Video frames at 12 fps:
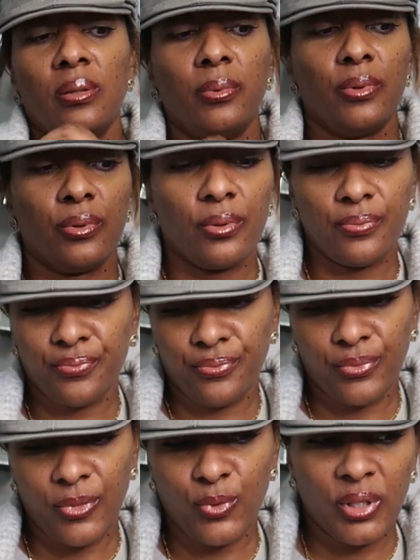lip, girl,
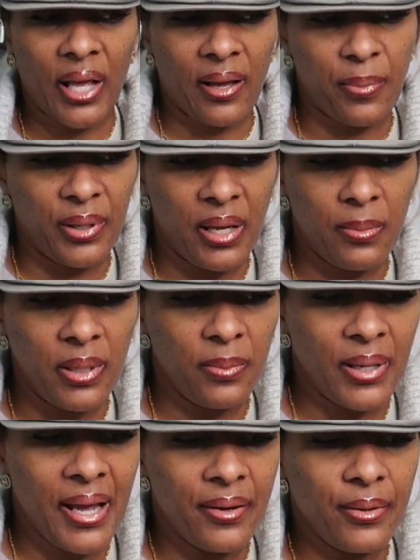with like a plum lip
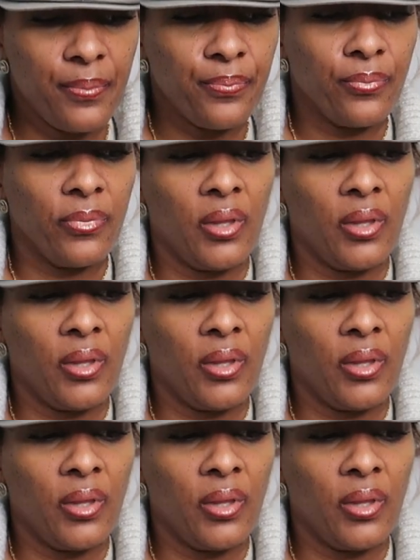liner.